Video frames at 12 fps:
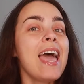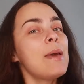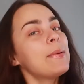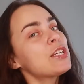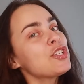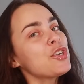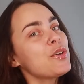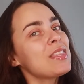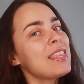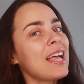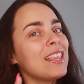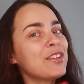And make sure you hit
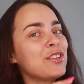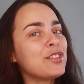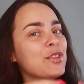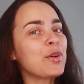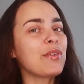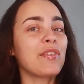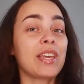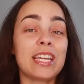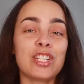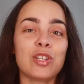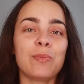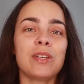that little
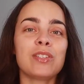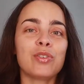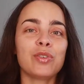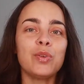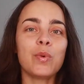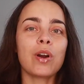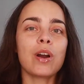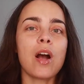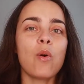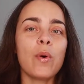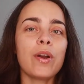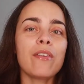notification bell so you are
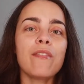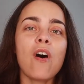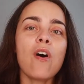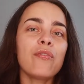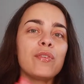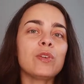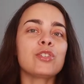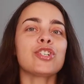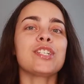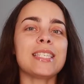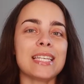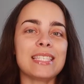aware of all future
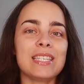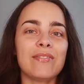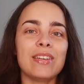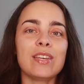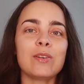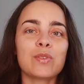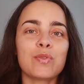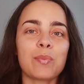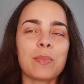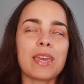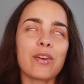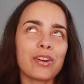Scentsy videos from
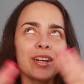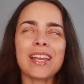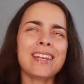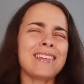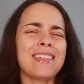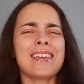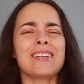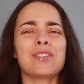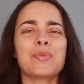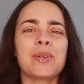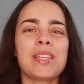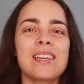me or anything
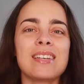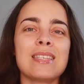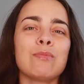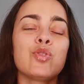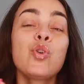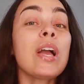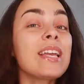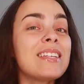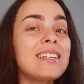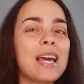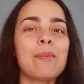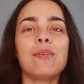else really because I'm trying
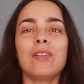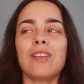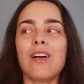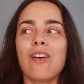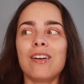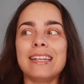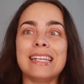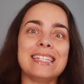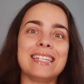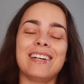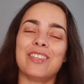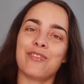to dabble on
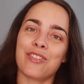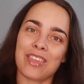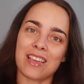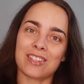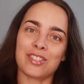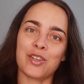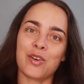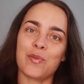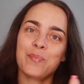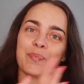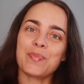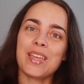into other things. So